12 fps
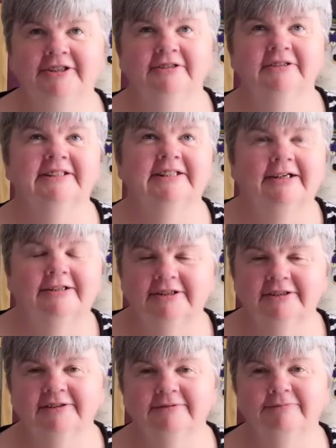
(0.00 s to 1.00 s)
and
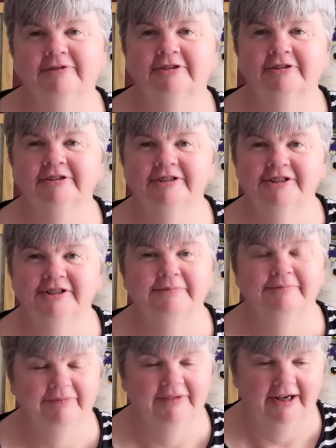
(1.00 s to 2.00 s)
salad for lunch.
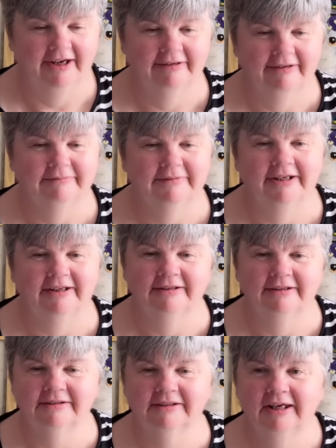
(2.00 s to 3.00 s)

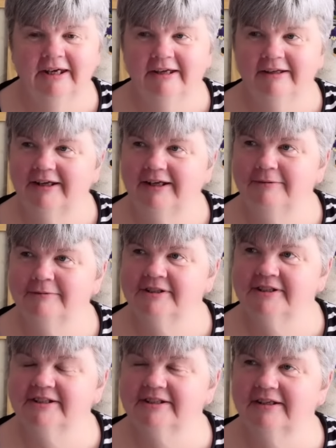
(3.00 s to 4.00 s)
And then
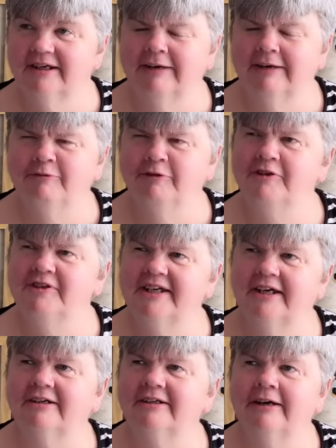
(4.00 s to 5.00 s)
I had fruit
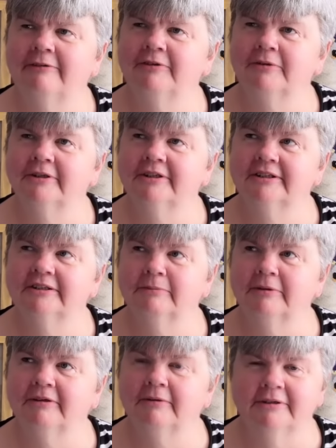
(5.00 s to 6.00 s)
salad afterwards,
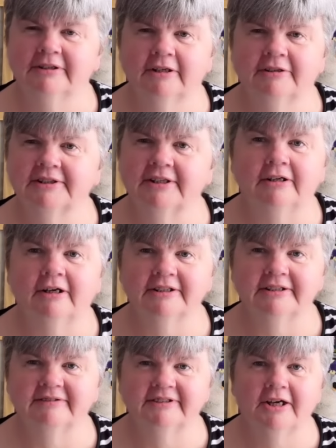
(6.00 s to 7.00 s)
but there was also
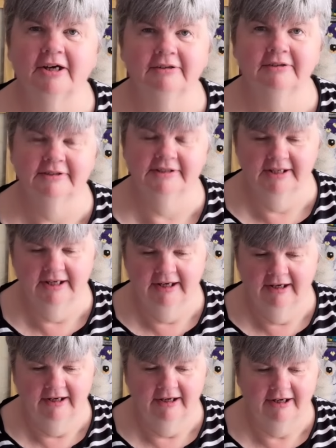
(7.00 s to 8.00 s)
lots of scones.
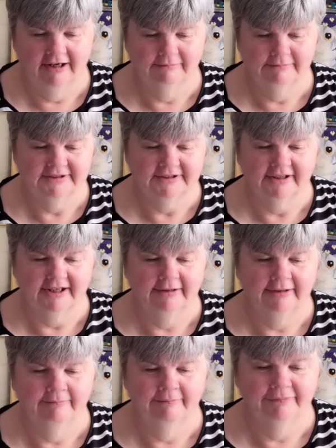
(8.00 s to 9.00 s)
So
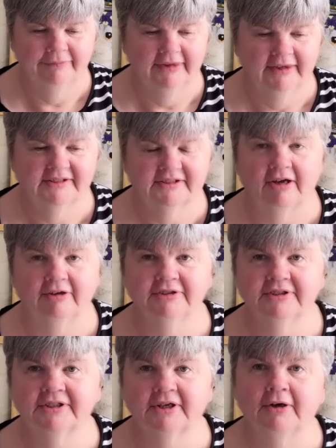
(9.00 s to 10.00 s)
yeah,
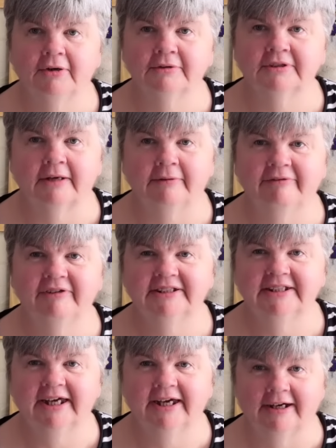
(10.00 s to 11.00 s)
scones, however you
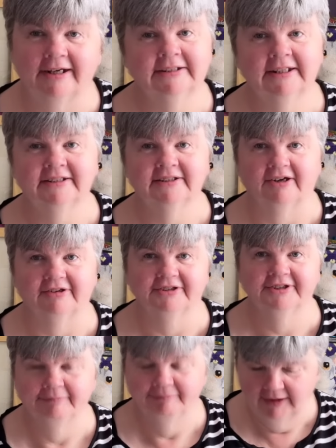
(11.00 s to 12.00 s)
say it. I say
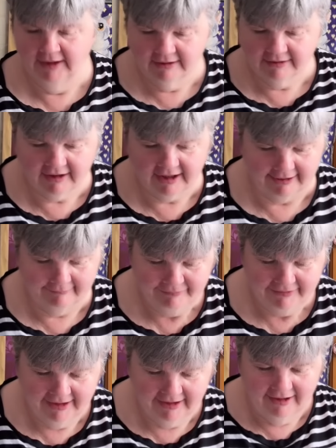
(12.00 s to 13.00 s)
scones. So yeah,
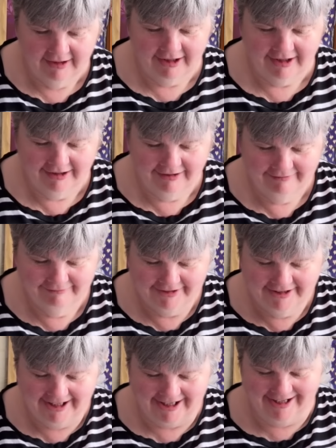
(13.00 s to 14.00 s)

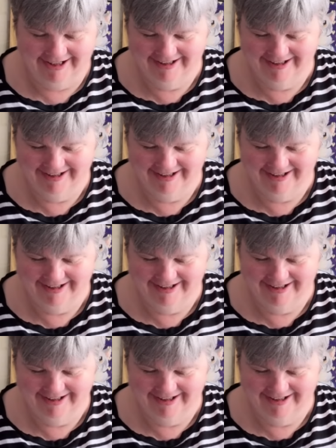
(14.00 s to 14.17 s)
but yeah,